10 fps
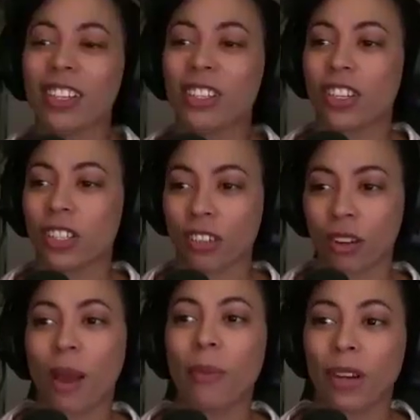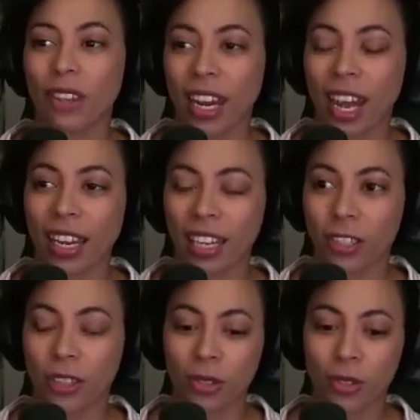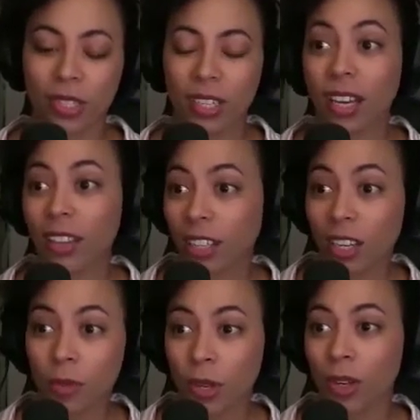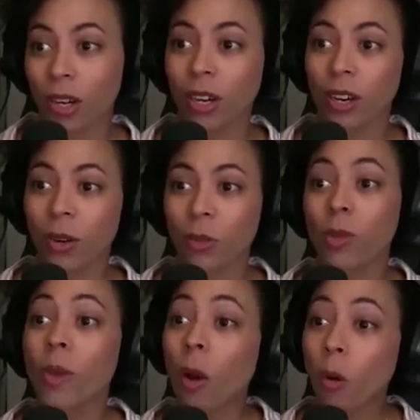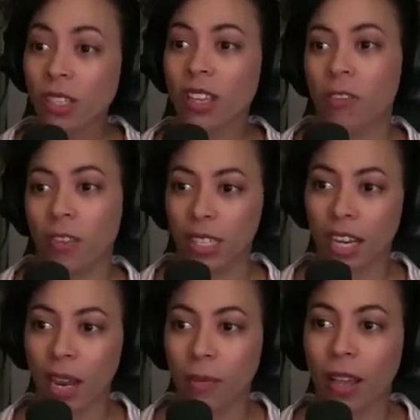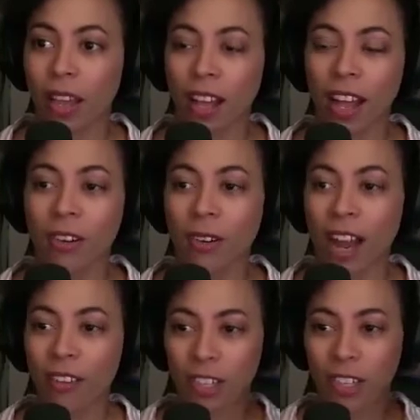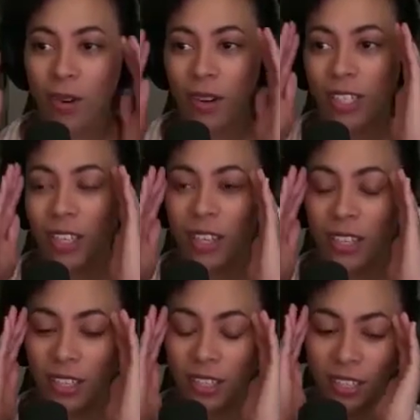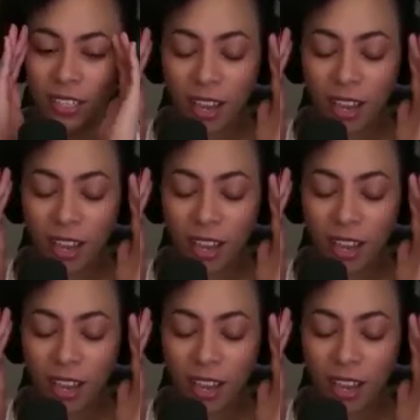just to remember that I get to sit at the computer with my whole self and type. I don't have to go into this,